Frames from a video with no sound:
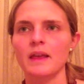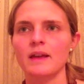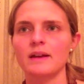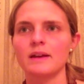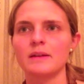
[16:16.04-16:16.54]

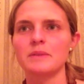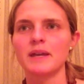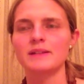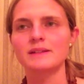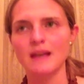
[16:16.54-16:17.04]

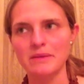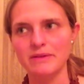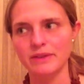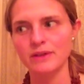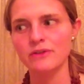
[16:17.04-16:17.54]
And some
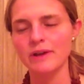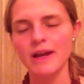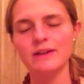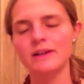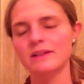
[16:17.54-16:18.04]
of the
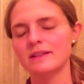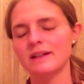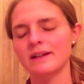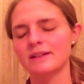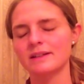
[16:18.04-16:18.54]
great
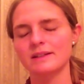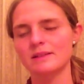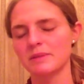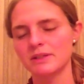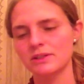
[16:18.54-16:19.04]

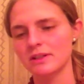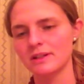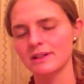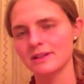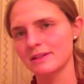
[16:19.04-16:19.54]
austerities
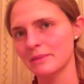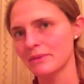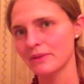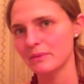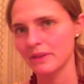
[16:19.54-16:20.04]
mentioned in some
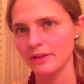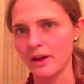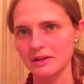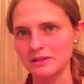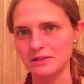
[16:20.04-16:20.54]
of the
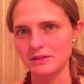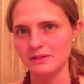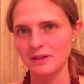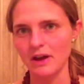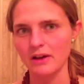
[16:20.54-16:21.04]

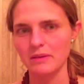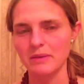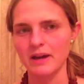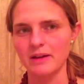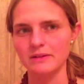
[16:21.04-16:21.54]
mythologies talk
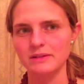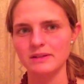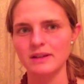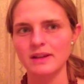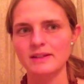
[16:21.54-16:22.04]
about
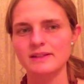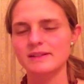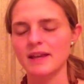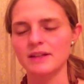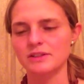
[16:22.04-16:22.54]

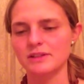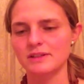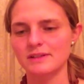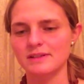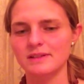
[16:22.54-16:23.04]

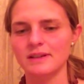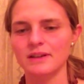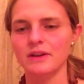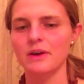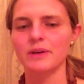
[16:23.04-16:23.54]
sages
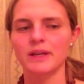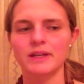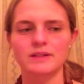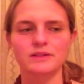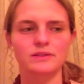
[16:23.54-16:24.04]
going
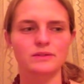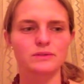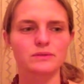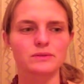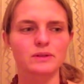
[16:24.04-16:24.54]

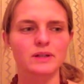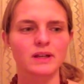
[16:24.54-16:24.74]
into